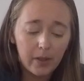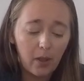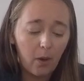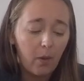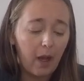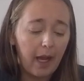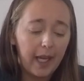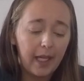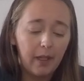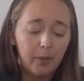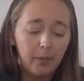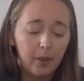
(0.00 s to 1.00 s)
So
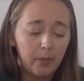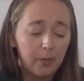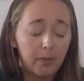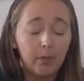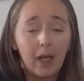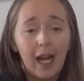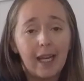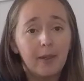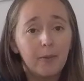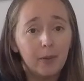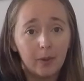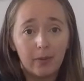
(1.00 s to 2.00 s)
I
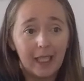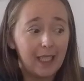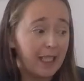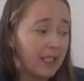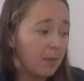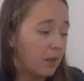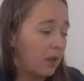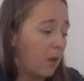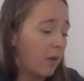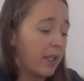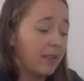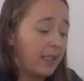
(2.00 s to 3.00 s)
will link these below
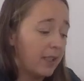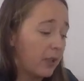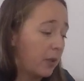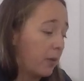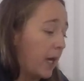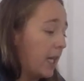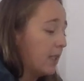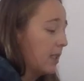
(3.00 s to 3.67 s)
because these are great.